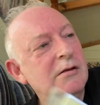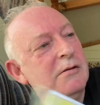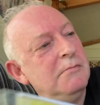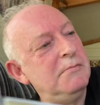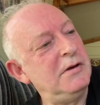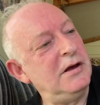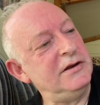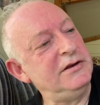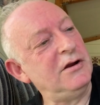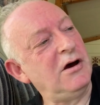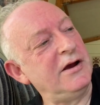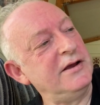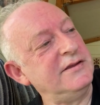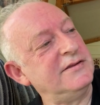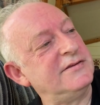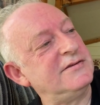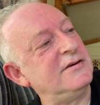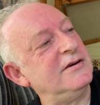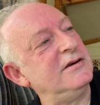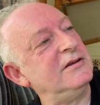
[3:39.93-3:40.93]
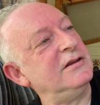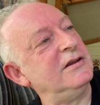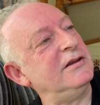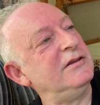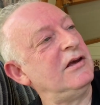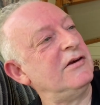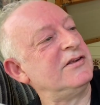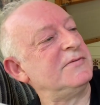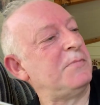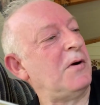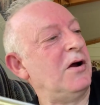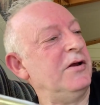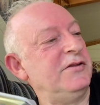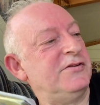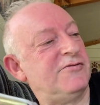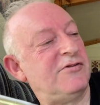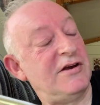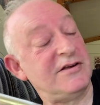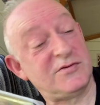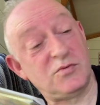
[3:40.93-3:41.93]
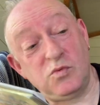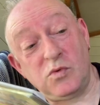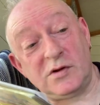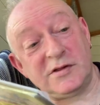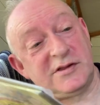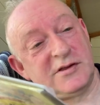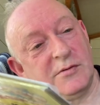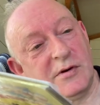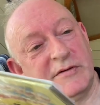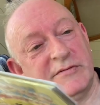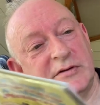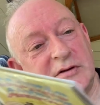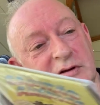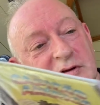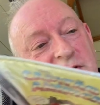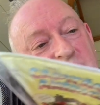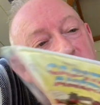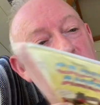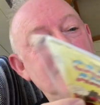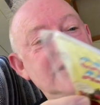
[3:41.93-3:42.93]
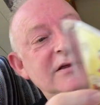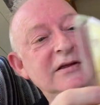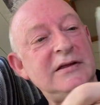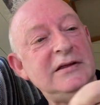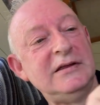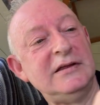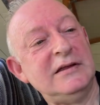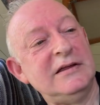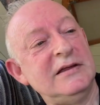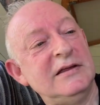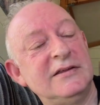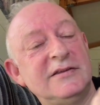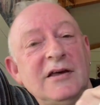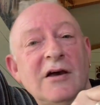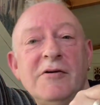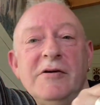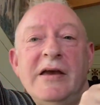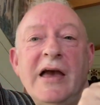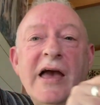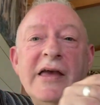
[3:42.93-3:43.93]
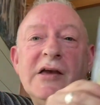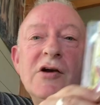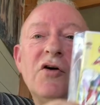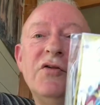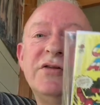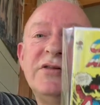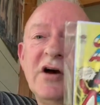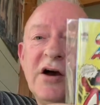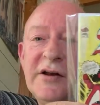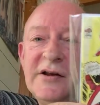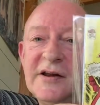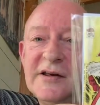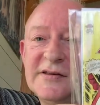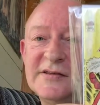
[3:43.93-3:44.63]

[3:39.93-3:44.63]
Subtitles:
But a 9 certainly, no spine stress whatsoever. So yeah, you got digest